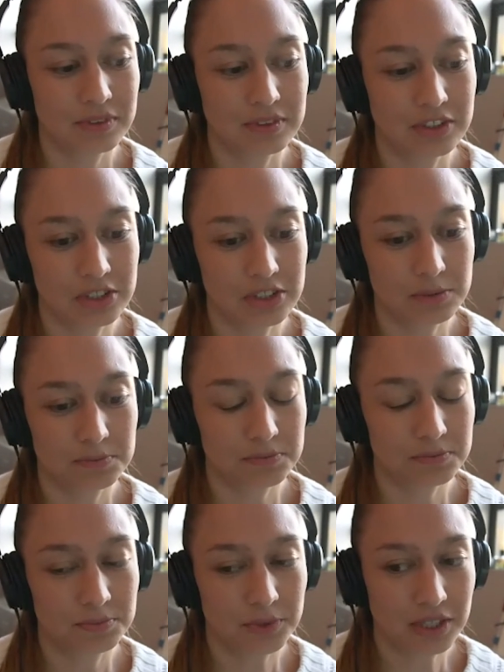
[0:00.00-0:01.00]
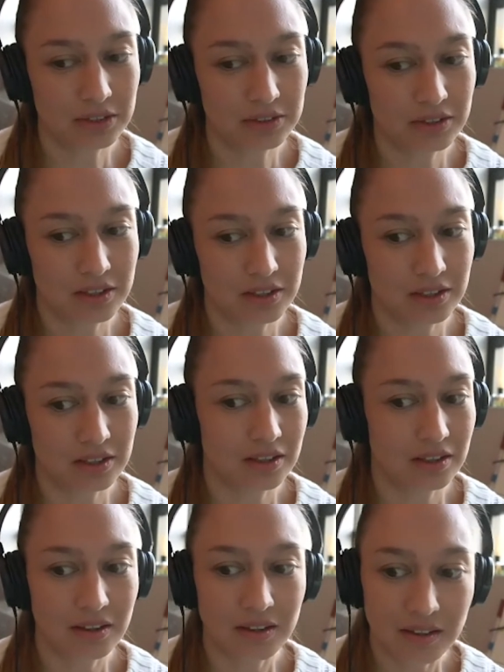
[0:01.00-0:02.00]
just put out
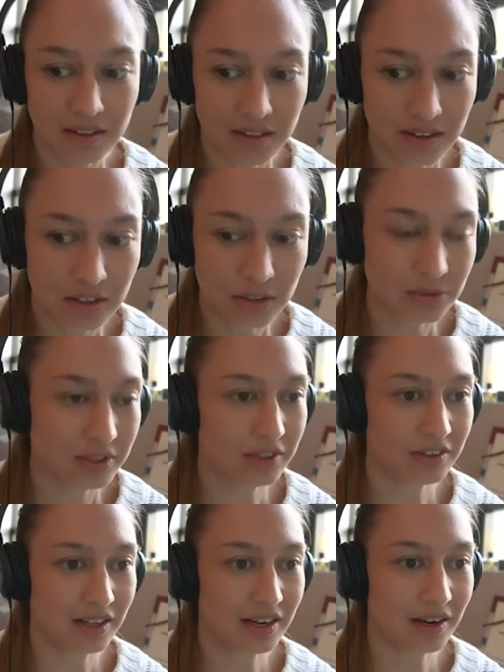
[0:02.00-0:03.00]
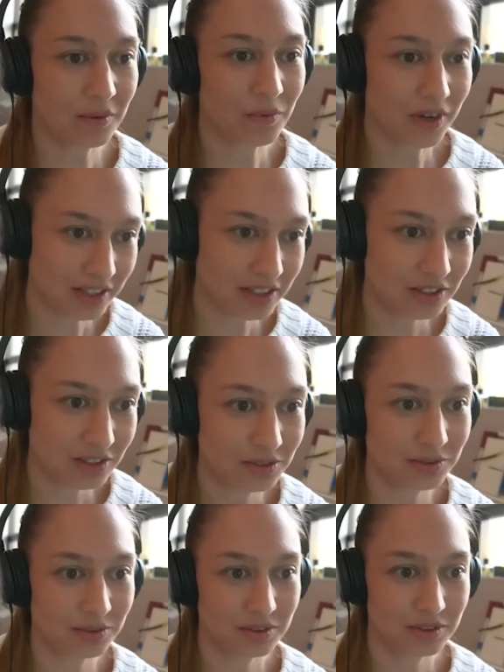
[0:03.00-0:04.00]
the newsletter that I wanted
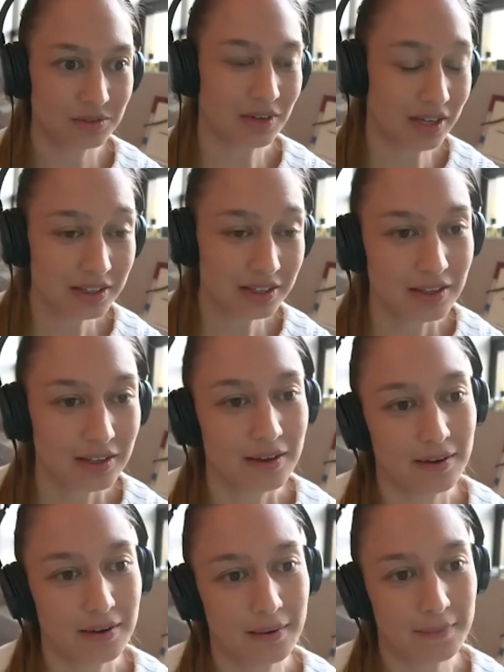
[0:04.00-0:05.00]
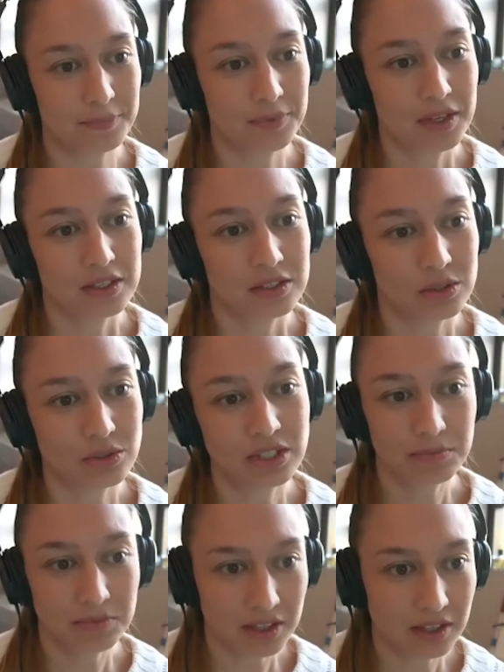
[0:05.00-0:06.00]
to write. So
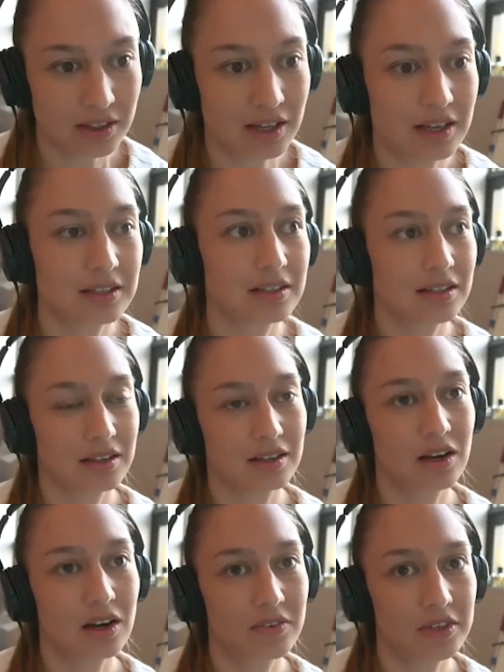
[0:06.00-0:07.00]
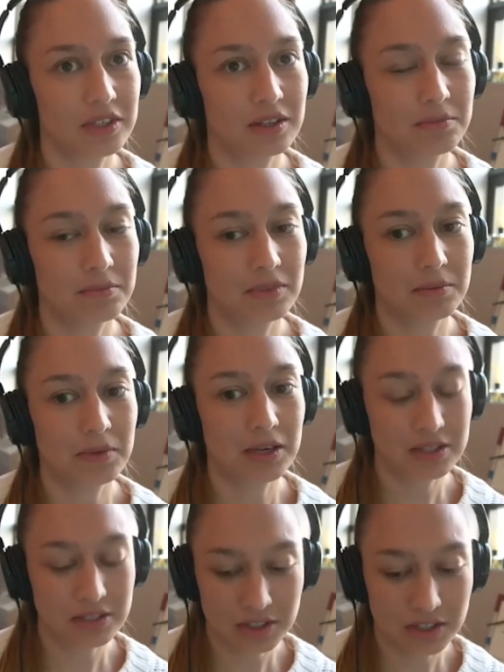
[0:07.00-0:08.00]
something that covered the
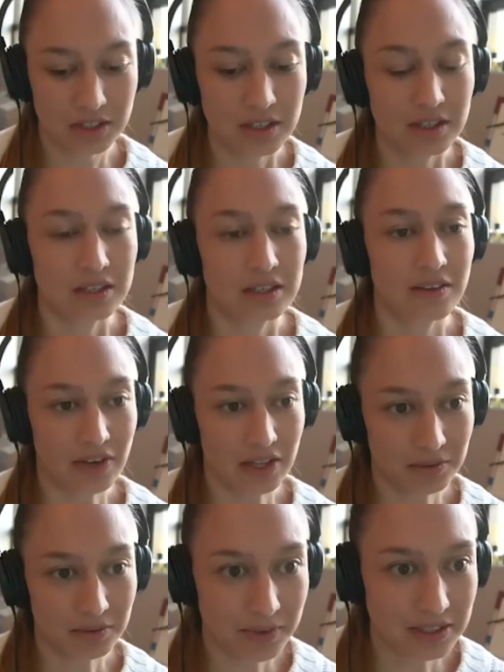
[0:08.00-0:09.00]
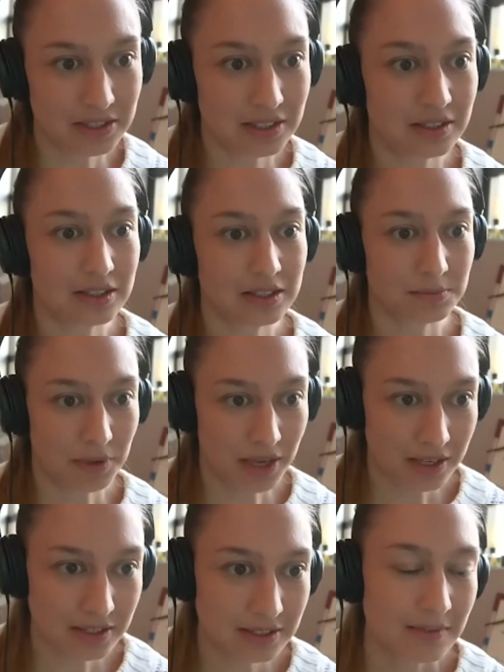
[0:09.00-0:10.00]
major development in the
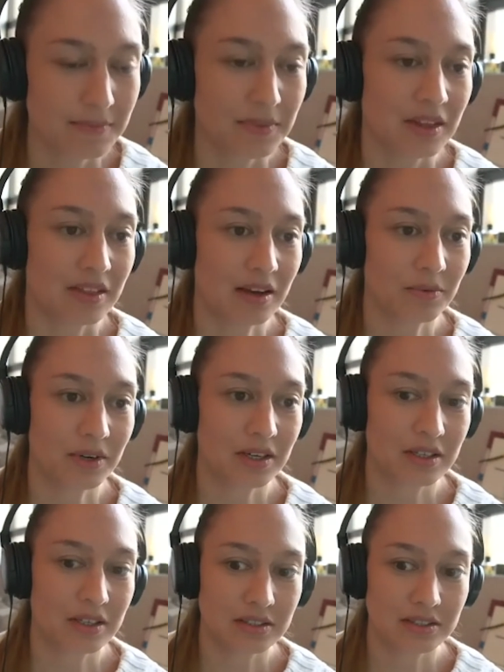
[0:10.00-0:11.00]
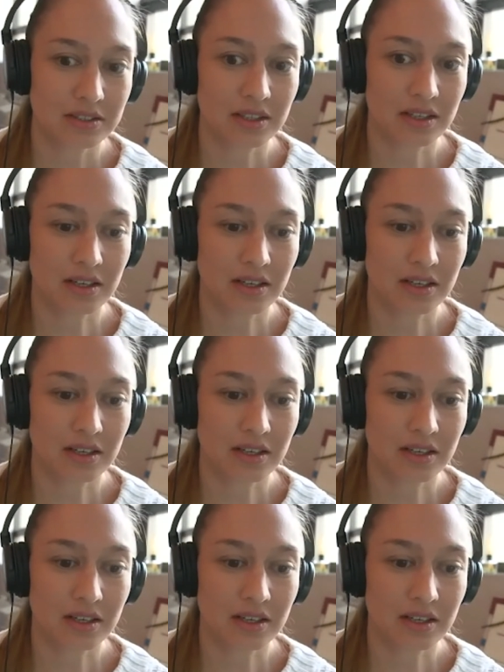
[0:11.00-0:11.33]
space, that was